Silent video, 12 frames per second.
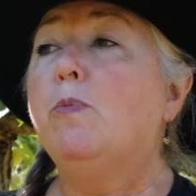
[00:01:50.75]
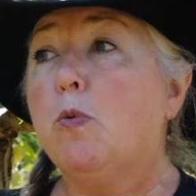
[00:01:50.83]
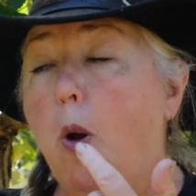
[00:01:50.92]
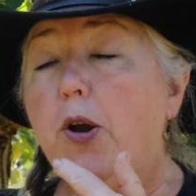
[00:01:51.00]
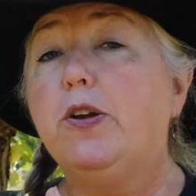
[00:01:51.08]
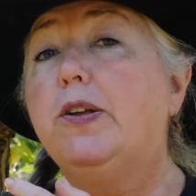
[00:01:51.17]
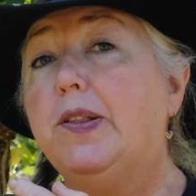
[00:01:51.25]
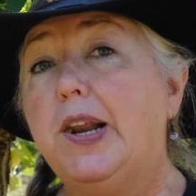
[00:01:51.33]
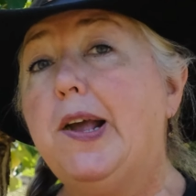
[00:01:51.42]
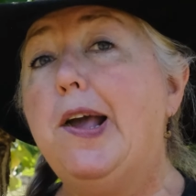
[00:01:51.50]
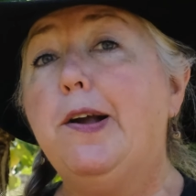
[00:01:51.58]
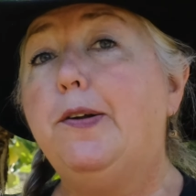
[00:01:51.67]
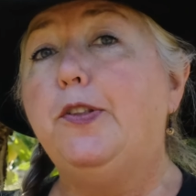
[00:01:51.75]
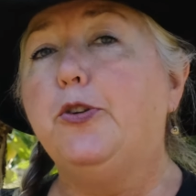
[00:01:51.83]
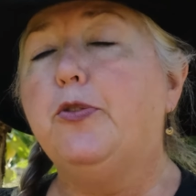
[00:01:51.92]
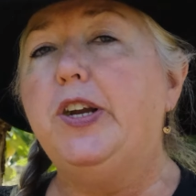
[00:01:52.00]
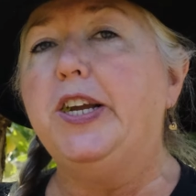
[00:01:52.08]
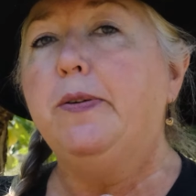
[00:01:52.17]
or you can let it hang on the
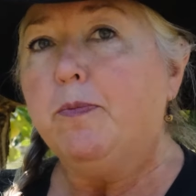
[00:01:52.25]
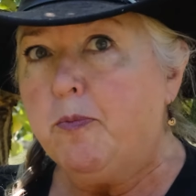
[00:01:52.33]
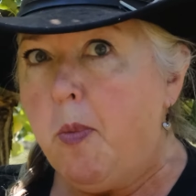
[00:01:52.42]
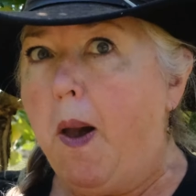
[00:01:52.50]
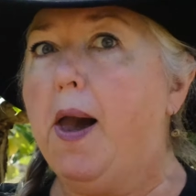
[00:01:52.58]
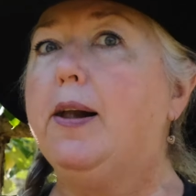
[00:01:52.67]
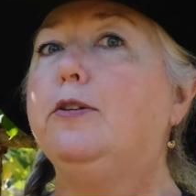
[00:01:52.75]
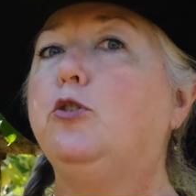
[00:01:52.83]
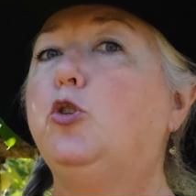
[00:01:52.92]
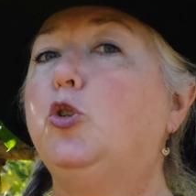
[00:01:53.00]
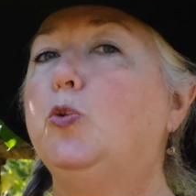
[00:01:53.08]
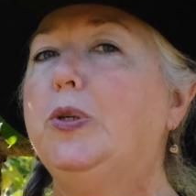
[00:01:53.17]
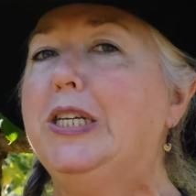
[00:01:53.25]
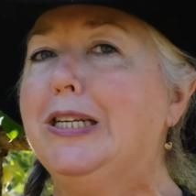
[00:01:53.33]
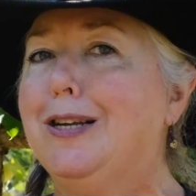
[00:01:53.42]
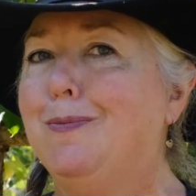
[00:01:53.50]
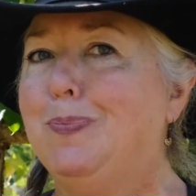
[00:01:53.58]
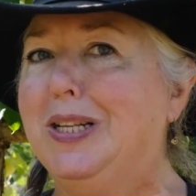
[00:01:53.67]
tree and
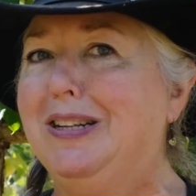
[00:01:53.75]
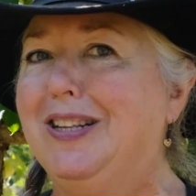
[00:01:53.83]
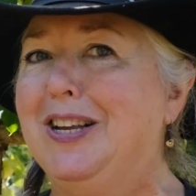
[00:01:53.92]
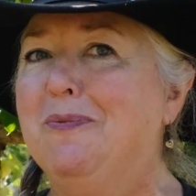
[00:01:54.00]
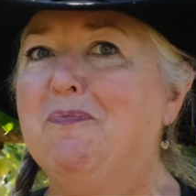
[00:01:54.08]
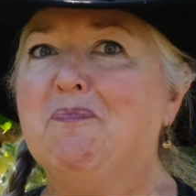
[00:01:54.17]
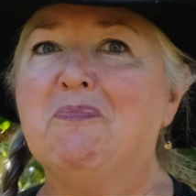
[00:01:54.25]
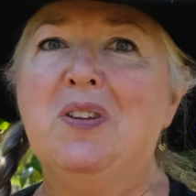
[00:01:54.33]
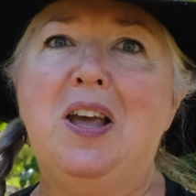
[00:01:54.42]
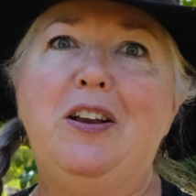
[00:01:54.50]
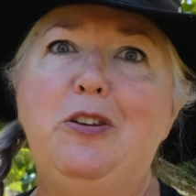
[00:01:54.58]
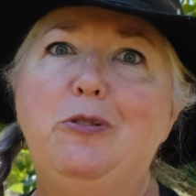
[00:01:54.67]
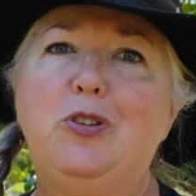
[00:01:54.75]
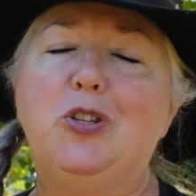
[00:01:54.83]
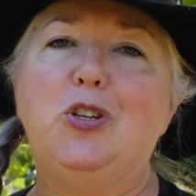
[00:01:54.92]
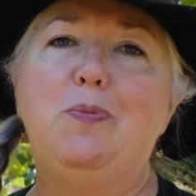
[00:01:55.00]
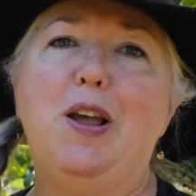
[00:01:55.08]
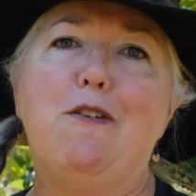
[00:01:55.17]
sweeten completely and use it
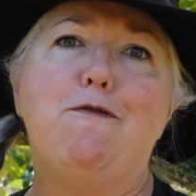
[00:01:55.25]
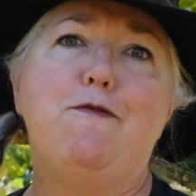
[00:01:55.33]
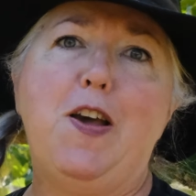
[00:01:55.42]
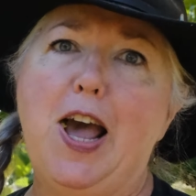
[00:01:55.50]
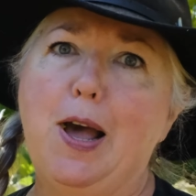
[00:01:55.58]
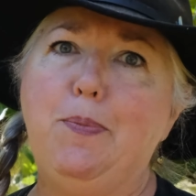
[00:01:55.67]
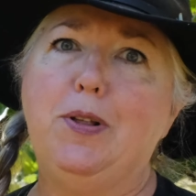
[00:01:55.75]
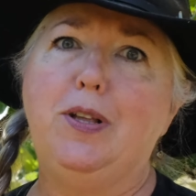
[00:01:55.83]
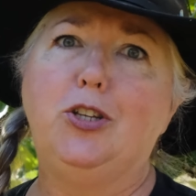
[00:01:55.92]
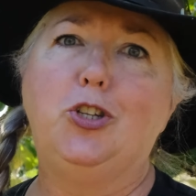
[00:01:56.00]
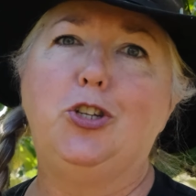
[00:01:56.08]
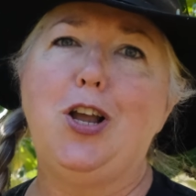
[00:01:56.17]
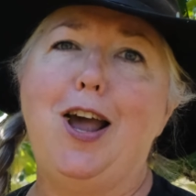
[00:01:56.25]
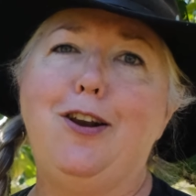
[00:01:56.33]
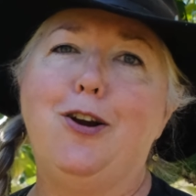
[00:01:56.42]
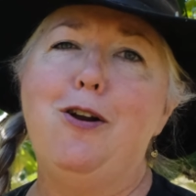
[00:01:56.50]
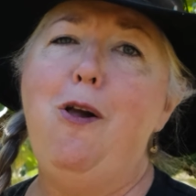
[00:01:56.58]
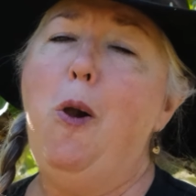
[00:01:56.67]
to make fabulous
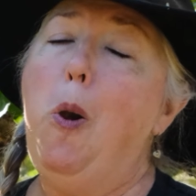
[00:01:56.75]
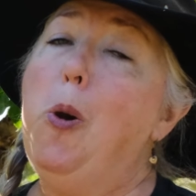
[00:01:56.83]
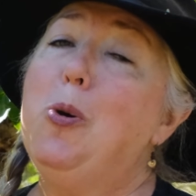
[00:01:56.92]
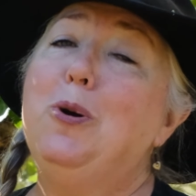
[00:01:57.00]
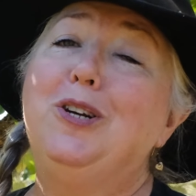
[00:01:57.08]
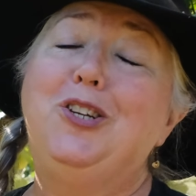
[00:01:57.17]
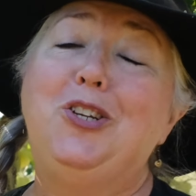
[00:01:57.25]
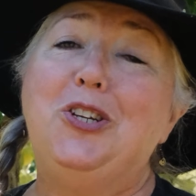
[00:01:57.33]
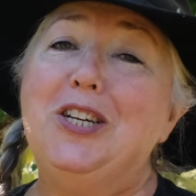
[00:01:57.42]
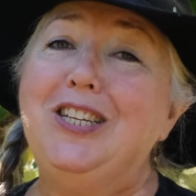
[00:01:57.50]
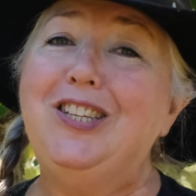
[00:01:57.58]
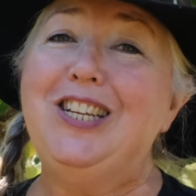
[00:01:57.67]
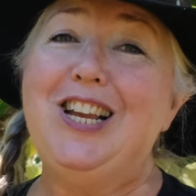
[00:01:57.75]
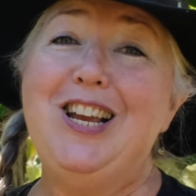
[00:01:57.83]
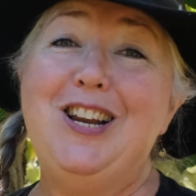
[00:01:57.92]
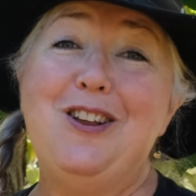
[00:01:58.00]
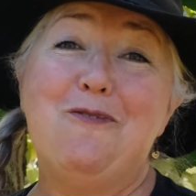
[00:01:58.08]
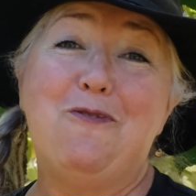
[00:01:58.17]
cider or just
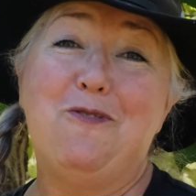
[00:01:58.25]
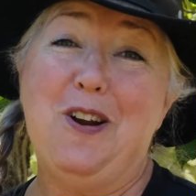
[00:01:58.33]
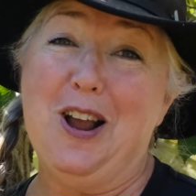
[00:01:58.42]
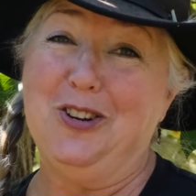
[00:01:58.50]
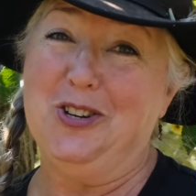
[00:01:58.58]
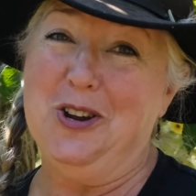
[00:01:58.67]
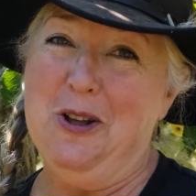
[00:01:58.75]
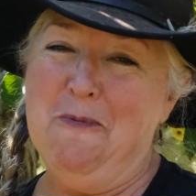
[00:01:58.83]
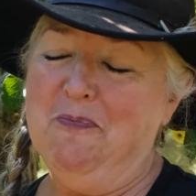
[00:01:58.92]
eat it fresh